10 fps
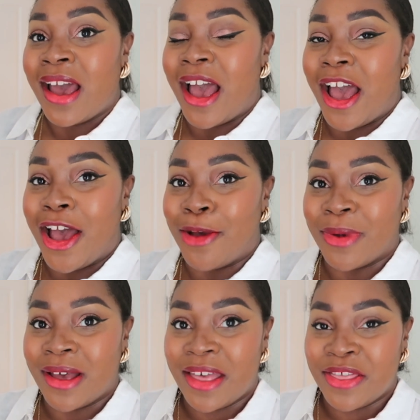
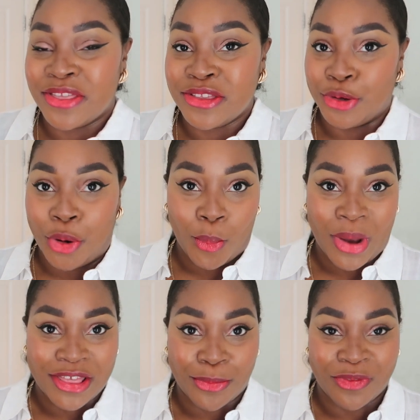you can
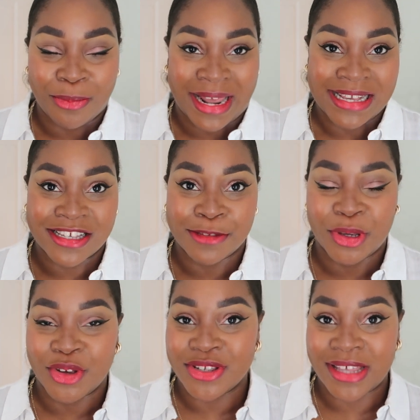wear them with blazers
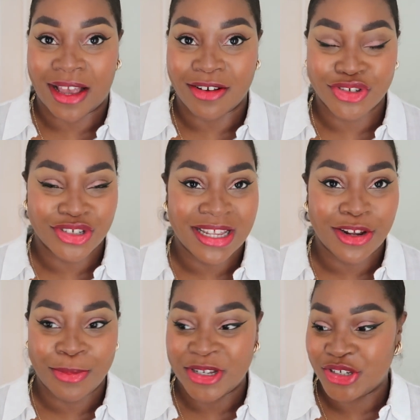because they are just a
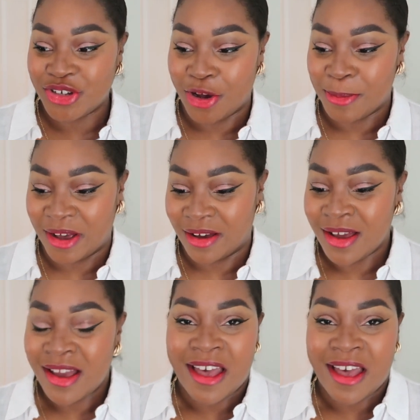little bit sharper,